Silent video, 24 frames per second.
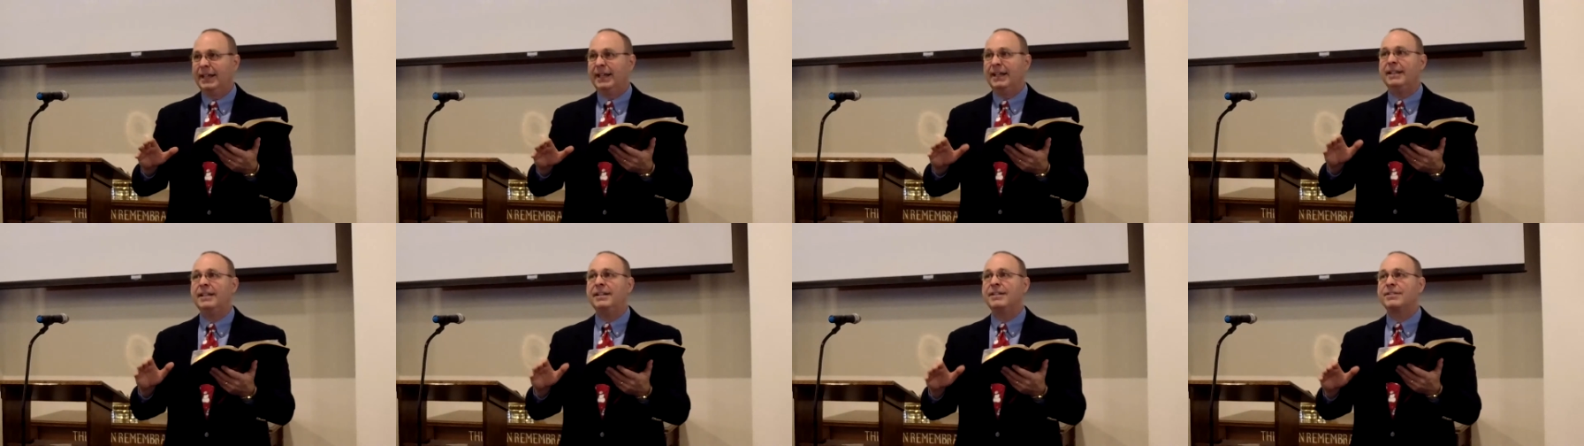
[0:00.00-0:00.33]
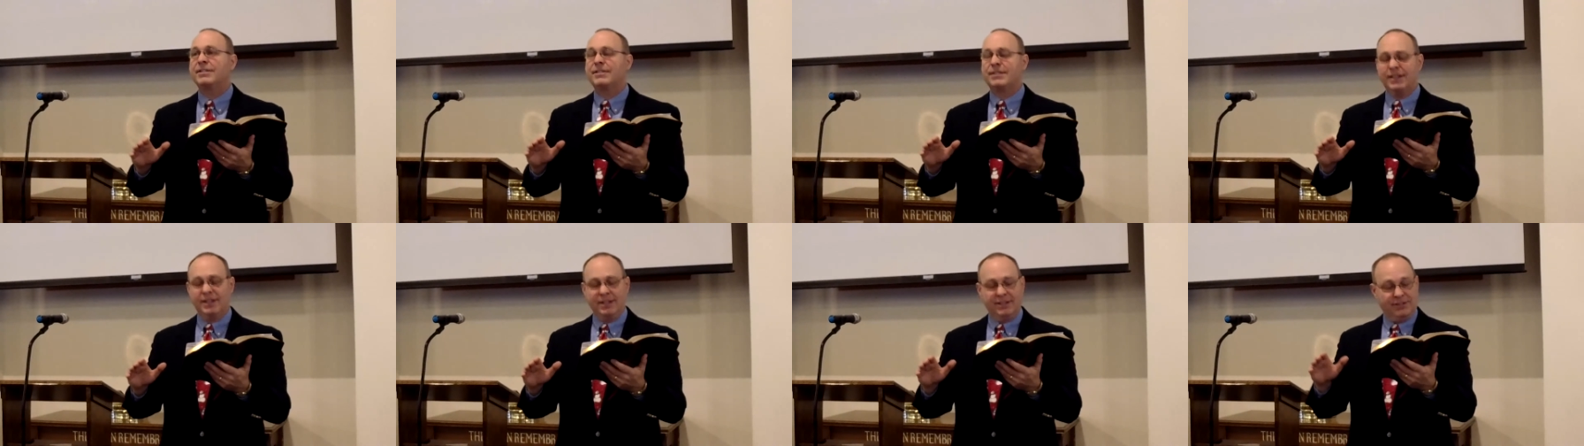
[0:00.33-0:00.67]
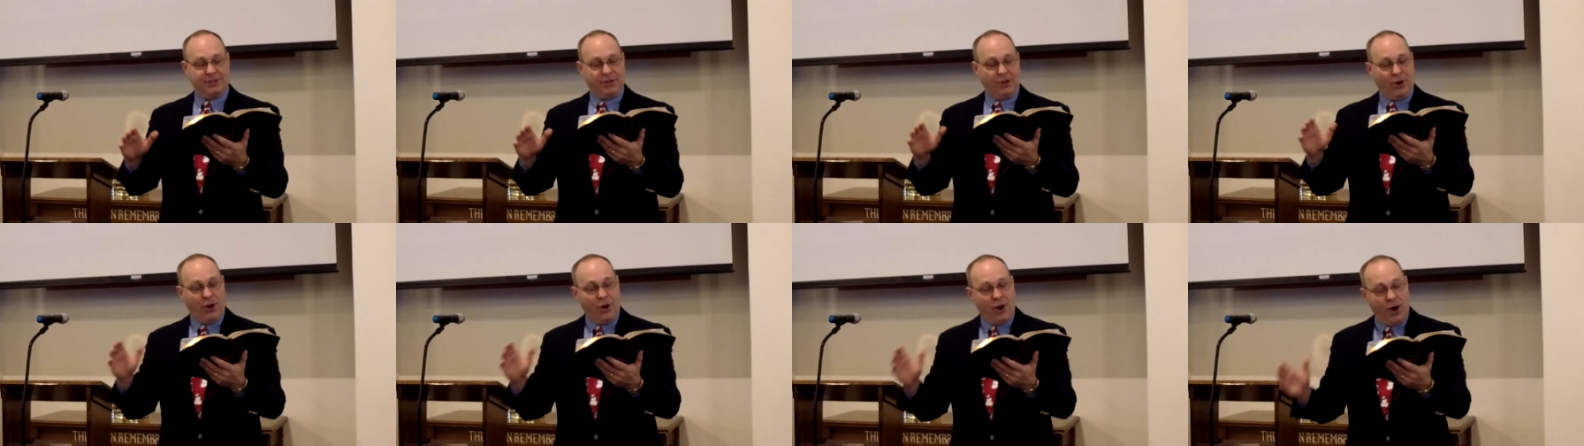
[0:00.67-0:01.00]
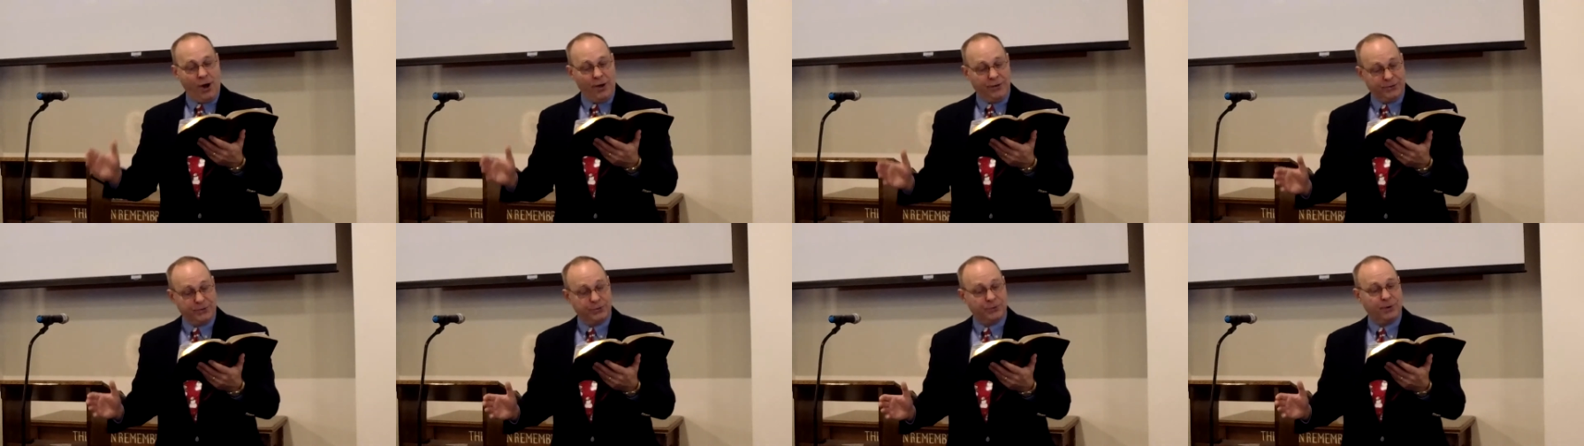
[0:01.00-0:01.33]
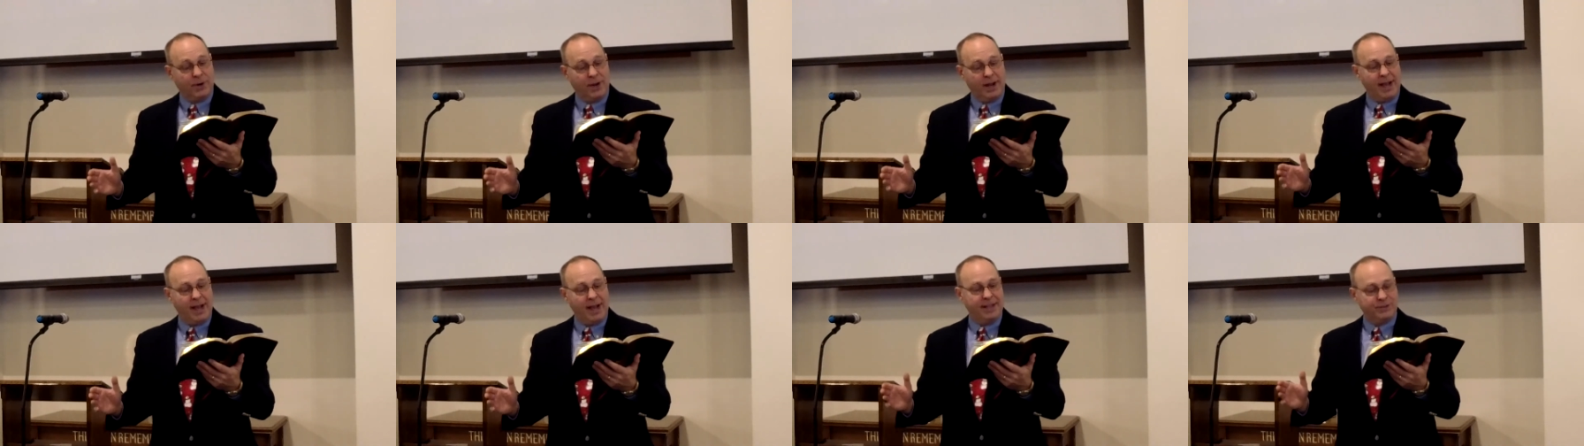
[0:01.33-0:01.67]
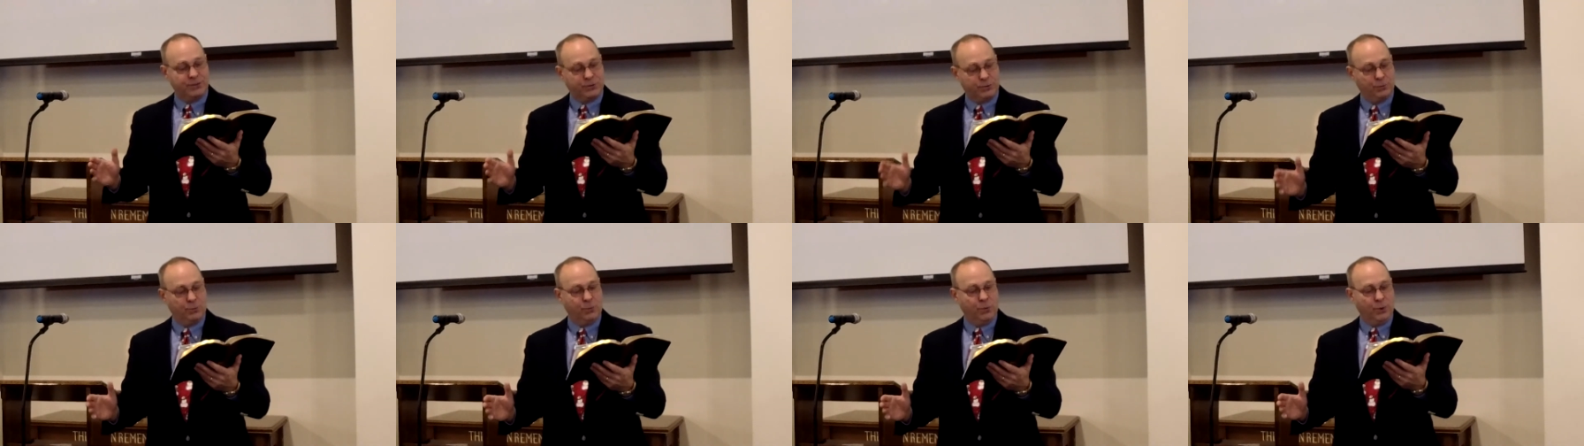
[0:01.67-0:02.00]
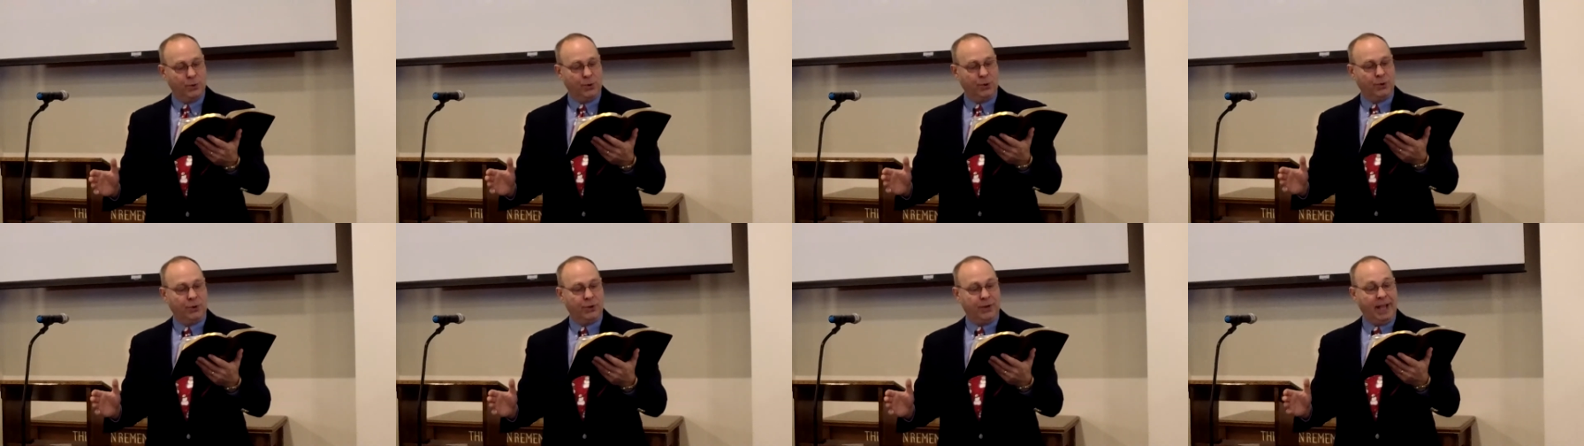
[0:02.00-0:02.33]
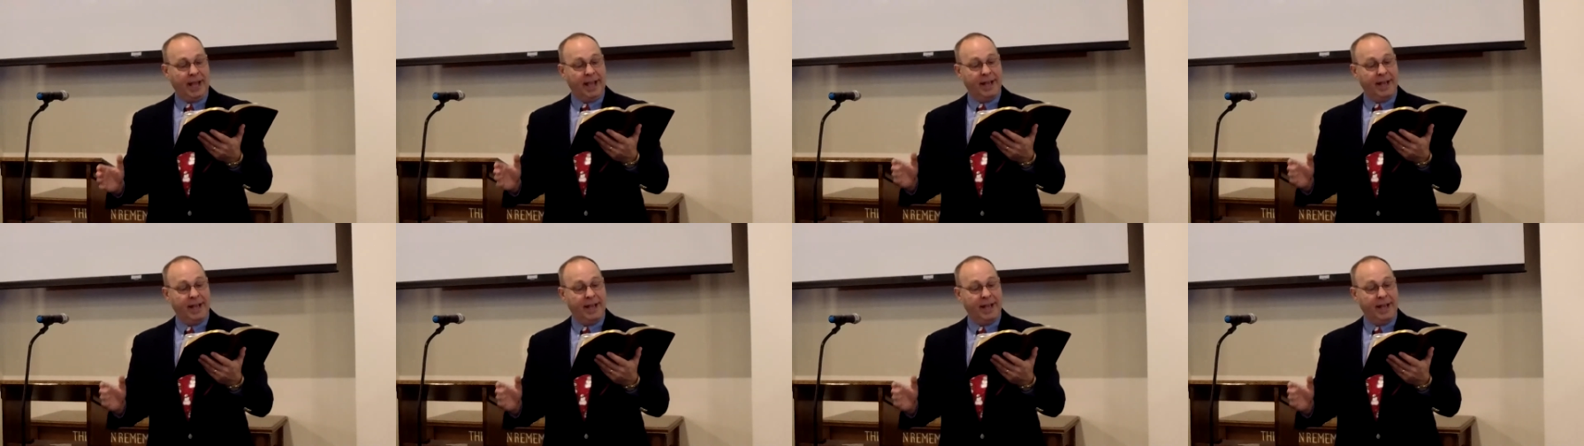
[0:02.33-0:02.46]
It is His authorized Word.